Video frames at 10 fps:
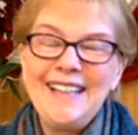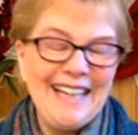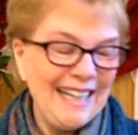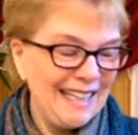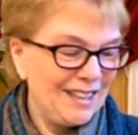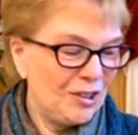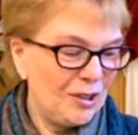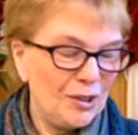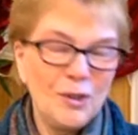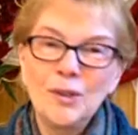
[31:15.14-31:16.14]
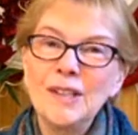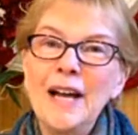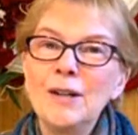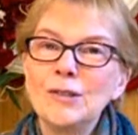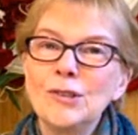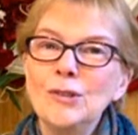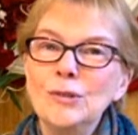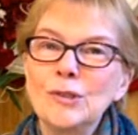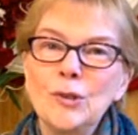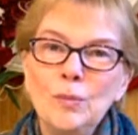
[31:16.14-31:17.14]
And you're allowed to
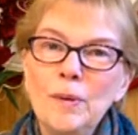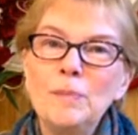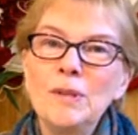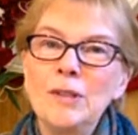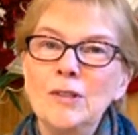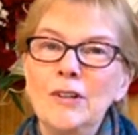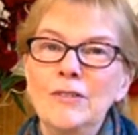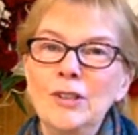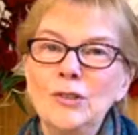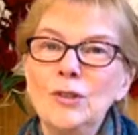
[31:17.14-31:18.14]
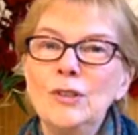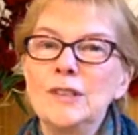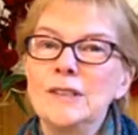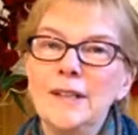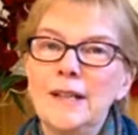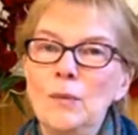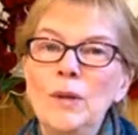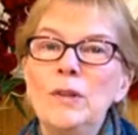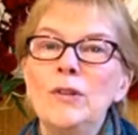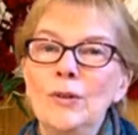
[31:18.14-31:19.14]
scoop up a little of the dirt and take it
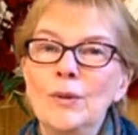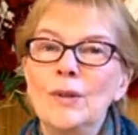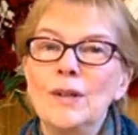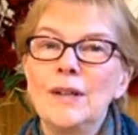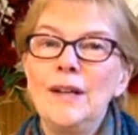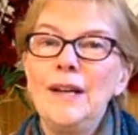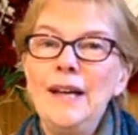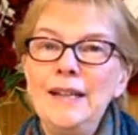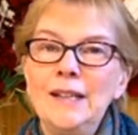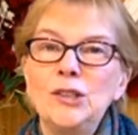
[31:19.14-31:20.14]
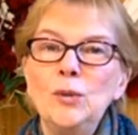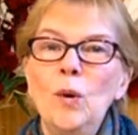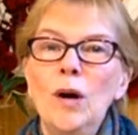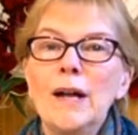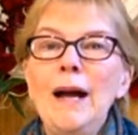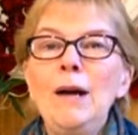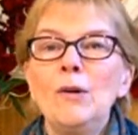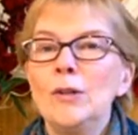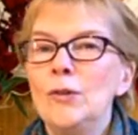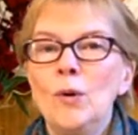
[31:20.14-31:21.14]
with you. And as you walk
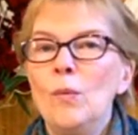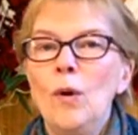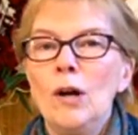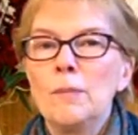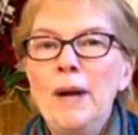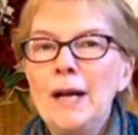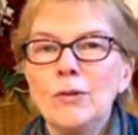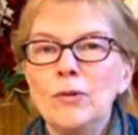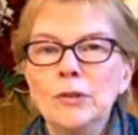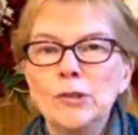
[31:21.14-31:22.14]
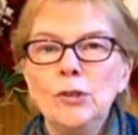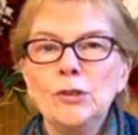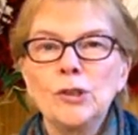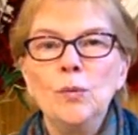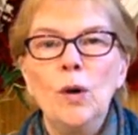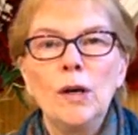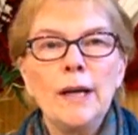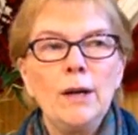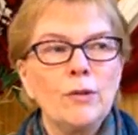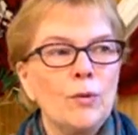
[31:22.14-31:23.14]
out, you don't walk back through the church. You
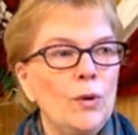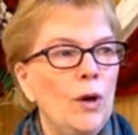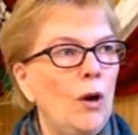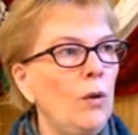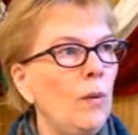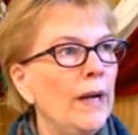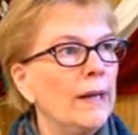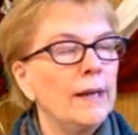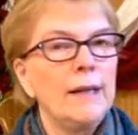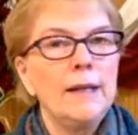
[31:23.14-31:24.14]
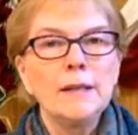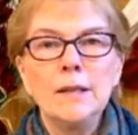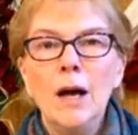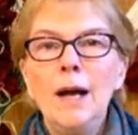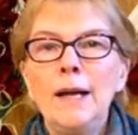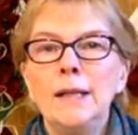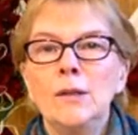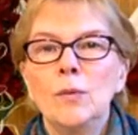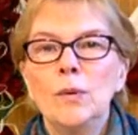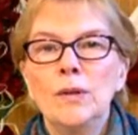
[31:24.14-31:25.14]
walk out through a hallway
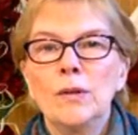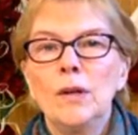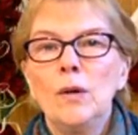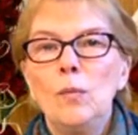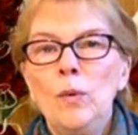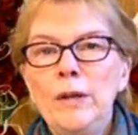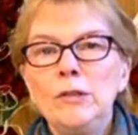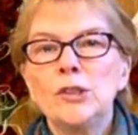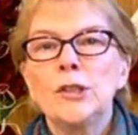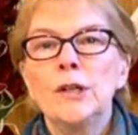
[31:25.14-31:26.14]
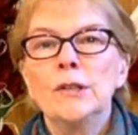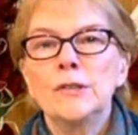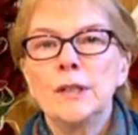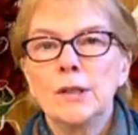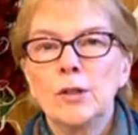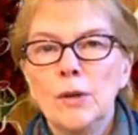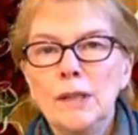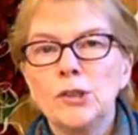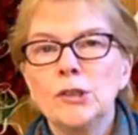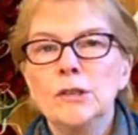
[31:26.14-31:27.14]
lined with wheelchairs and
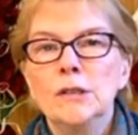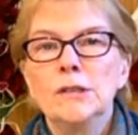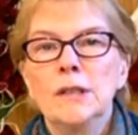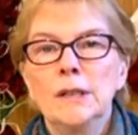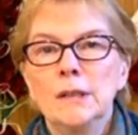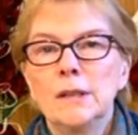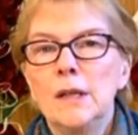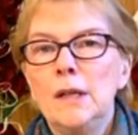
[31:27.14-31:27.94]
crutches and